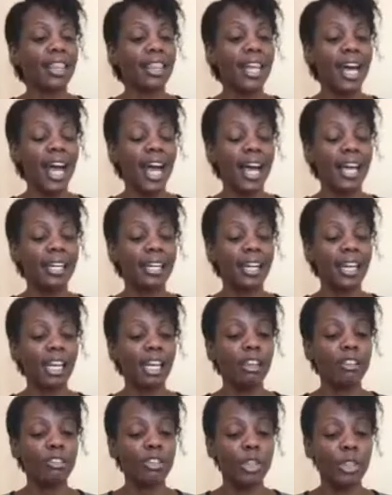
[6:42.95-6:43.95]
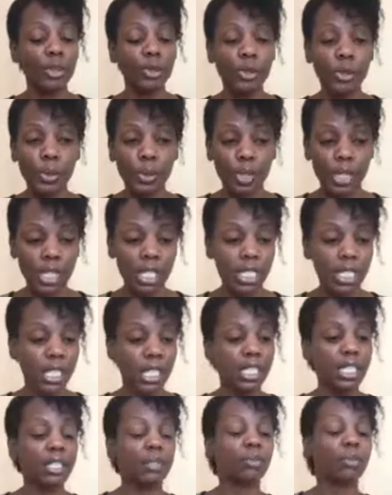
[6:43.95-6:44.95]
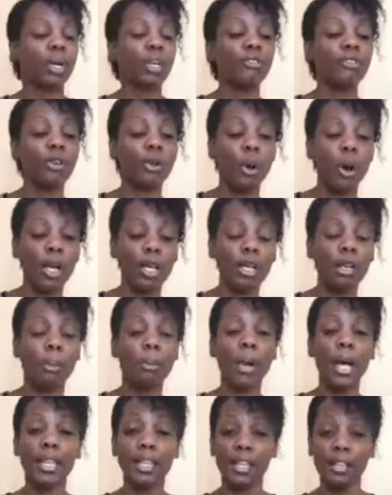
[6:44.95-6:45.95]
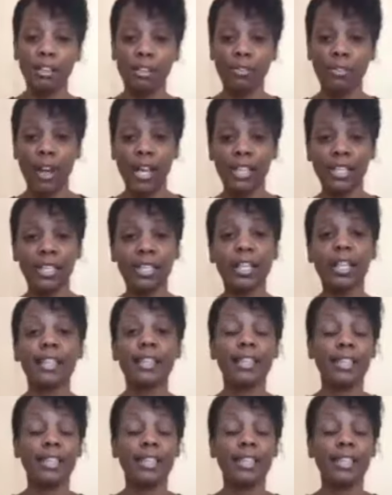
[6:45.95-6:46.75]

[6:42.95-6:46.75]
that if you do this, this is if you honor your mother and your father,